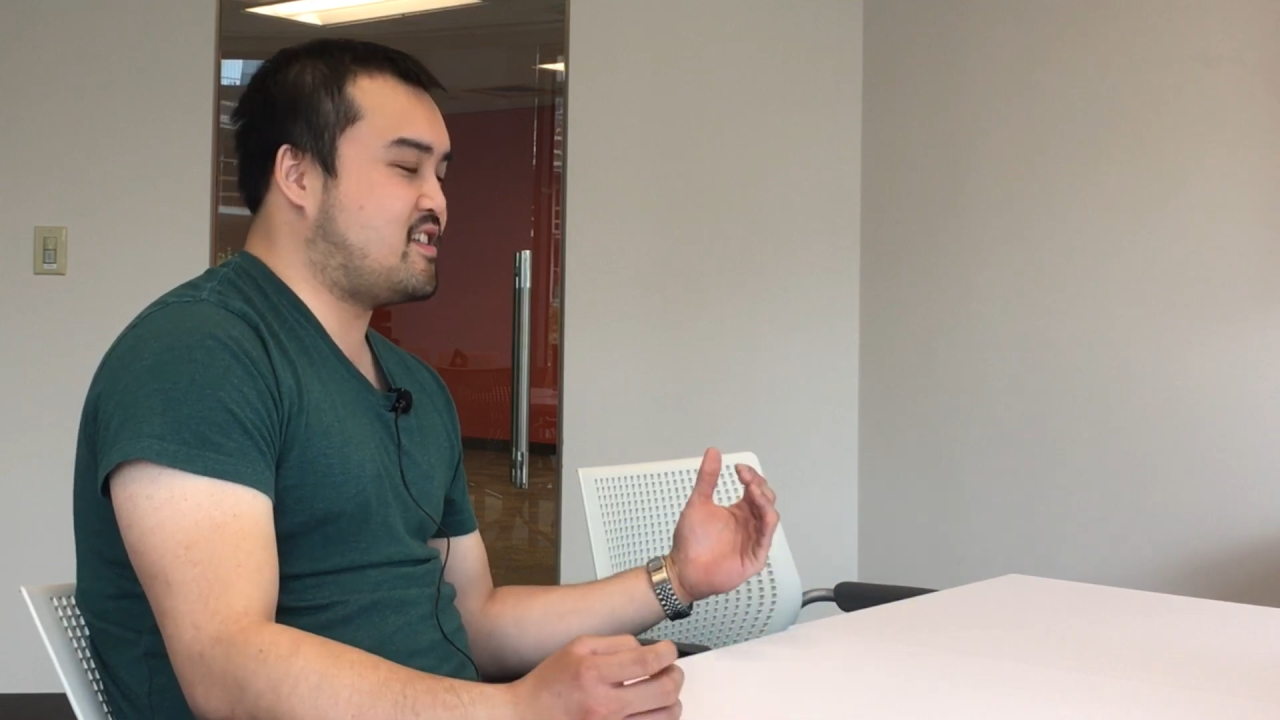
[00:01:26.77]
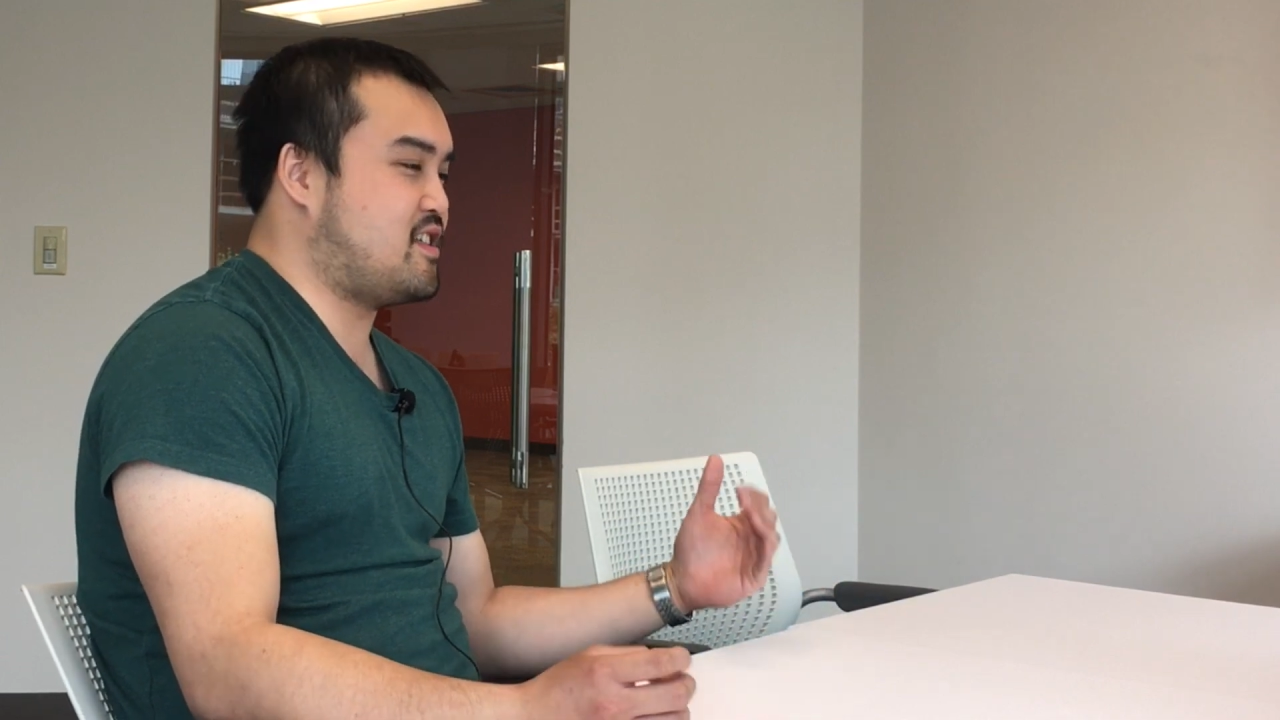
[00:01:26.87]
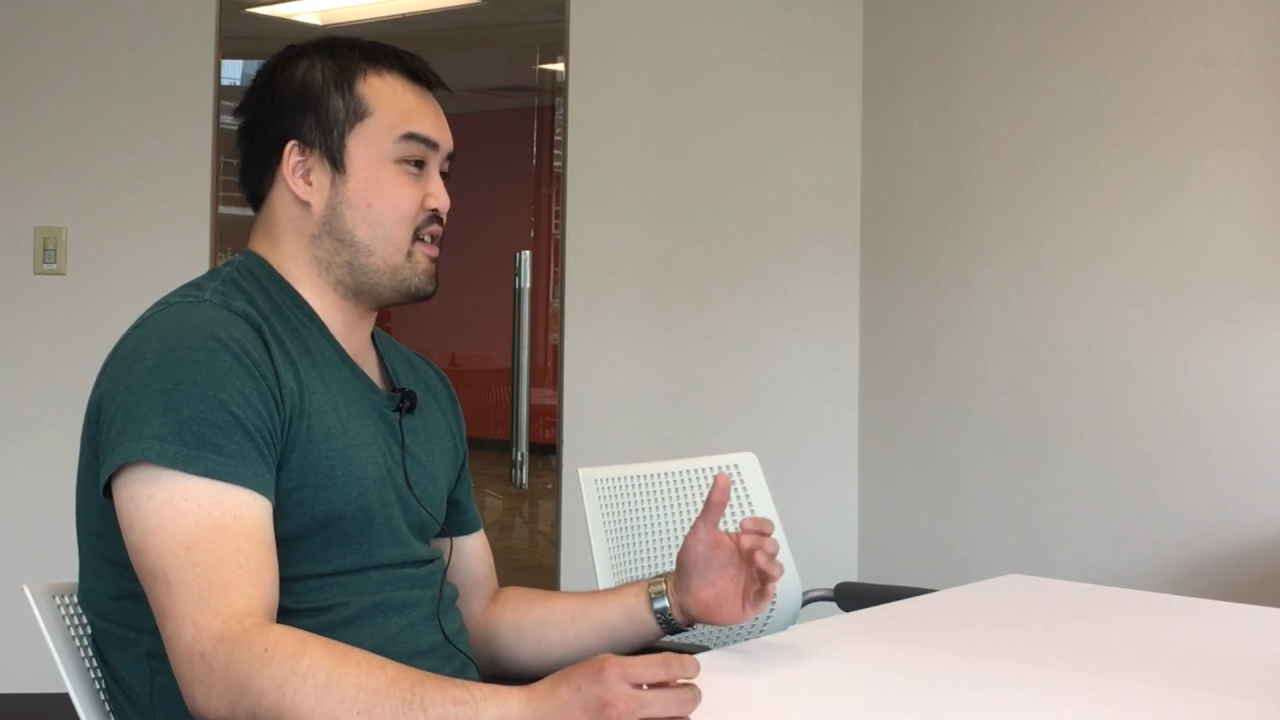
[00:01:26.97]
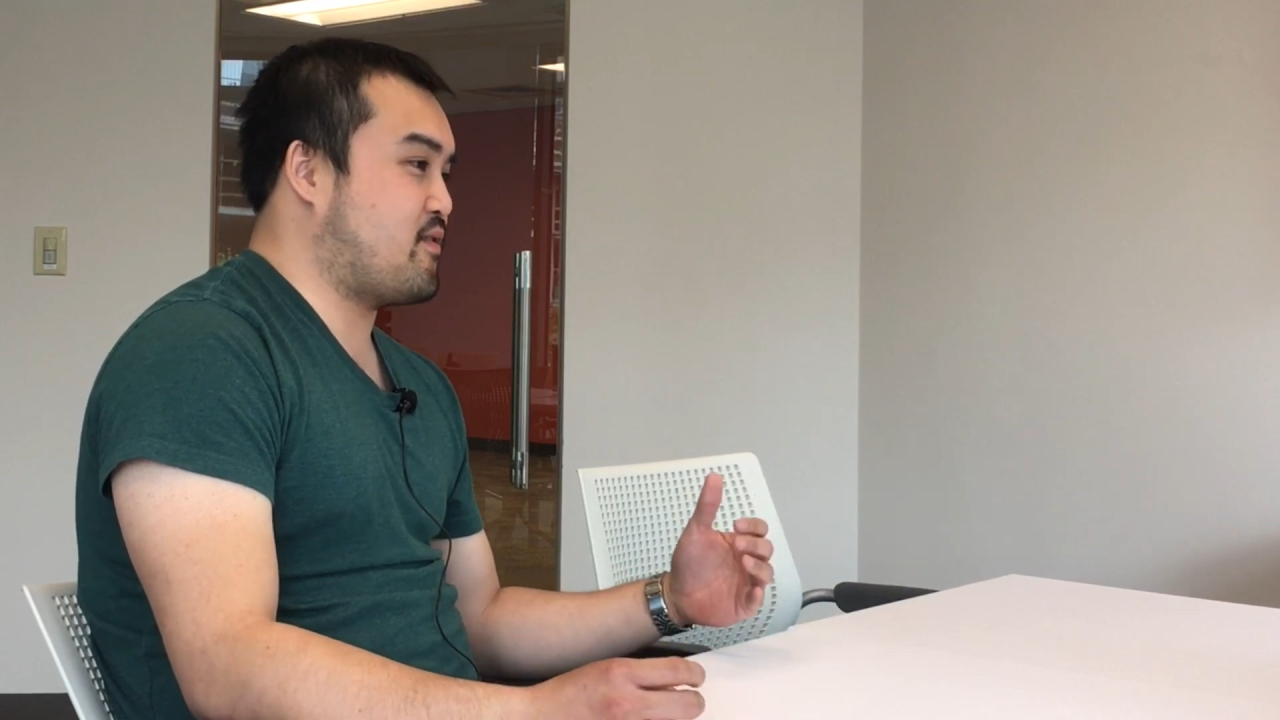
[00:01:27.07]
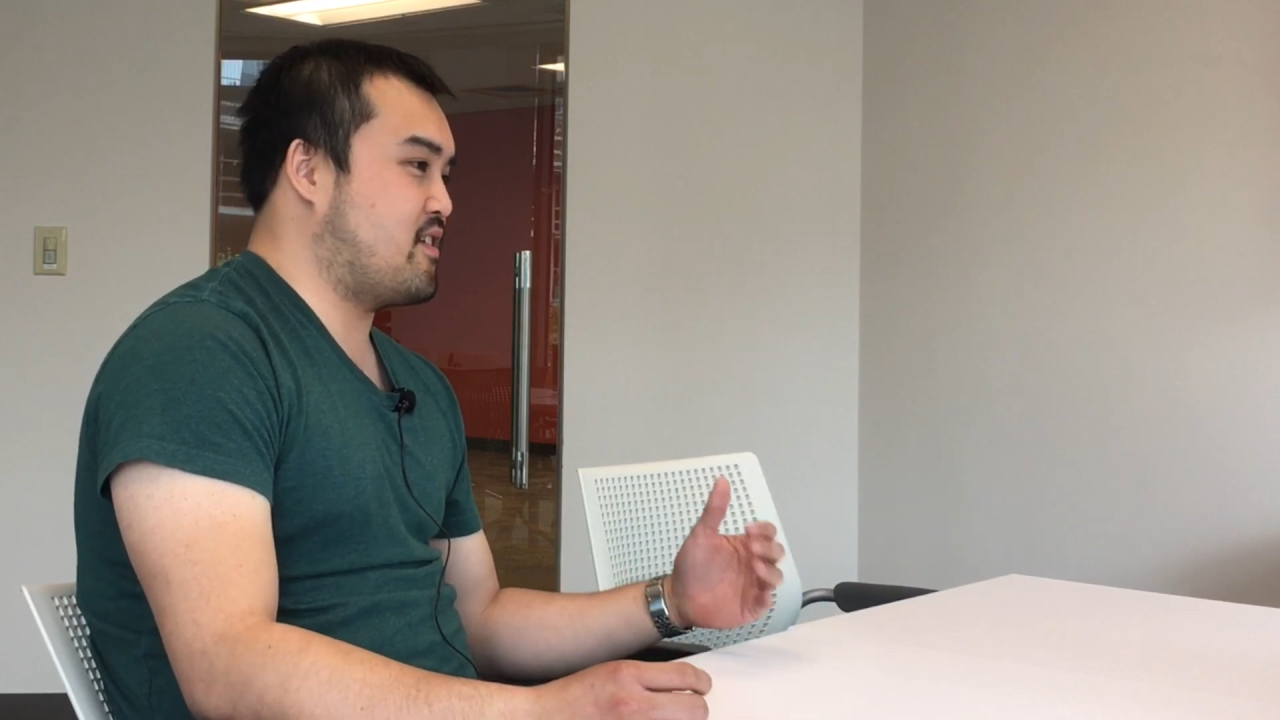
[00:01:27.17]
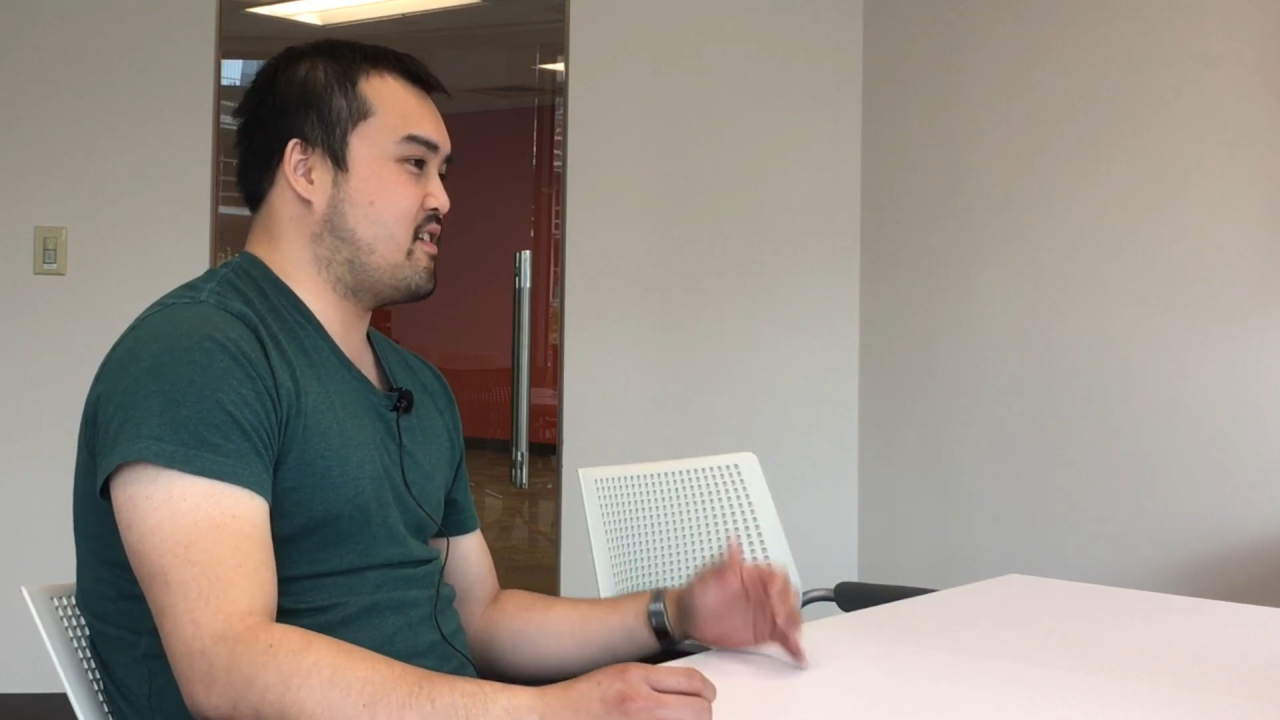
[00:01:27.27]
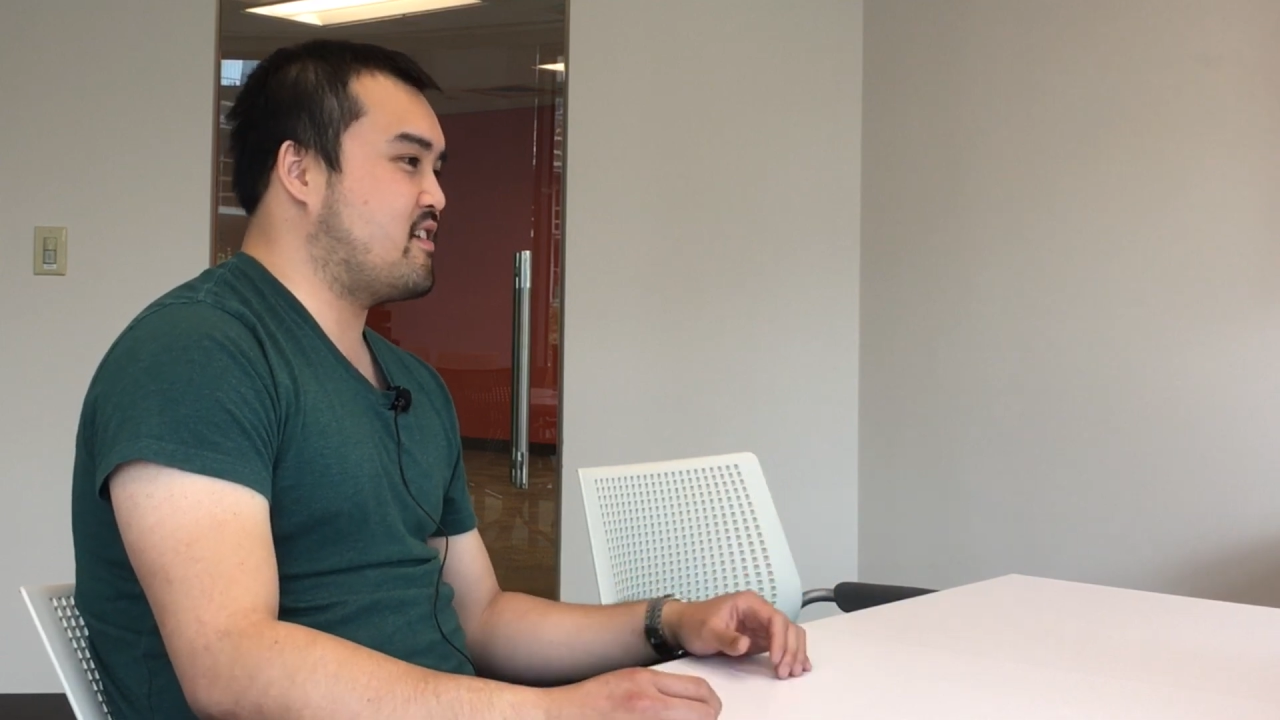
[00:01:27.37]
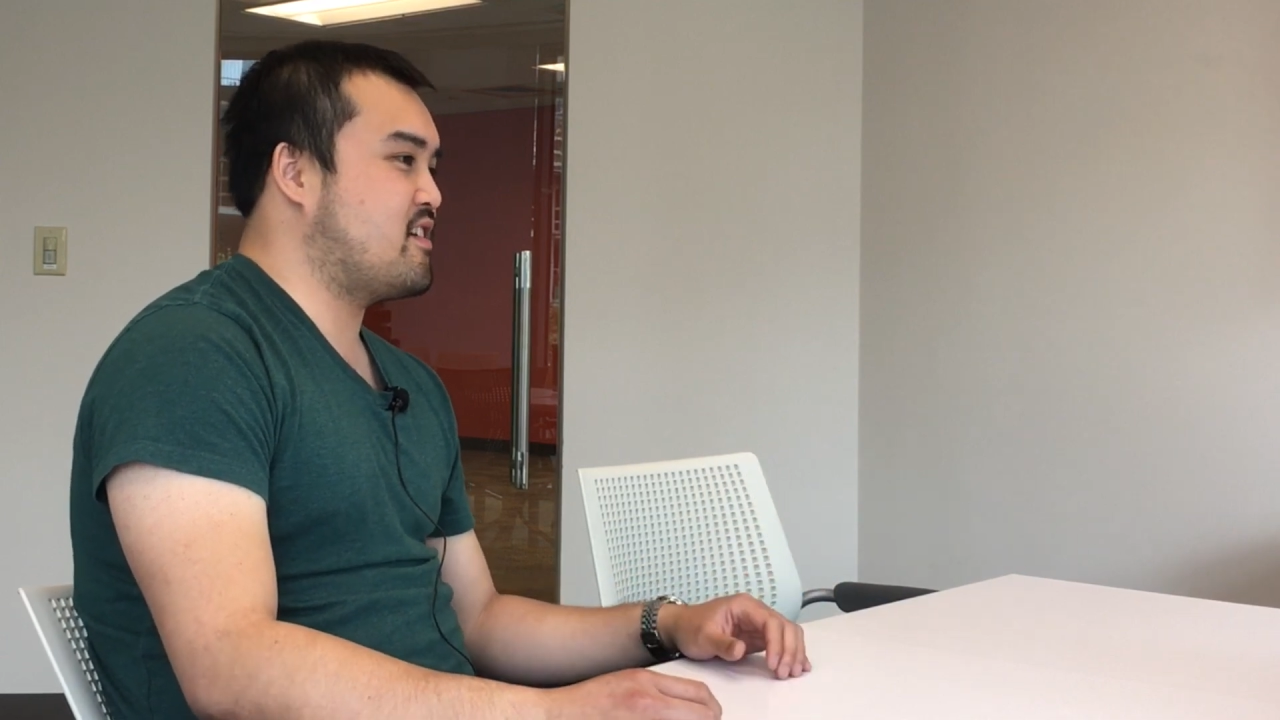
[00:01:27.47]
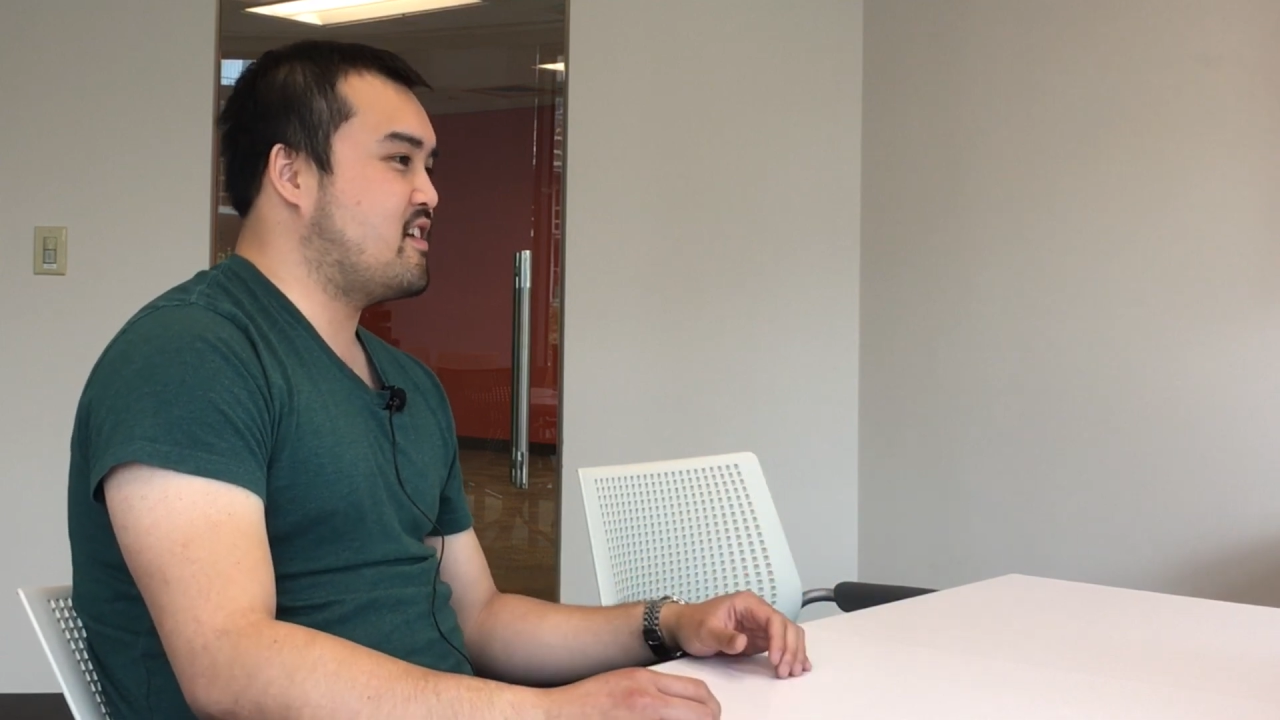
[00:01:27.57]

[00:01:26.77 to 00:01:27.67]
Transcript: different